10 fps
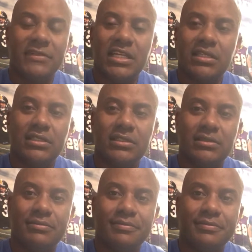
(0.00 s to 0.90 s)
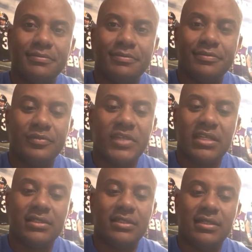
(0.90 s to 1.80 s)
Not good.
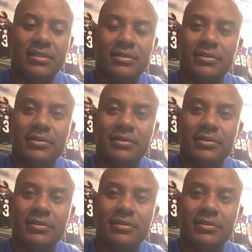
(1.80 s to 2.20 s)
Not good at all.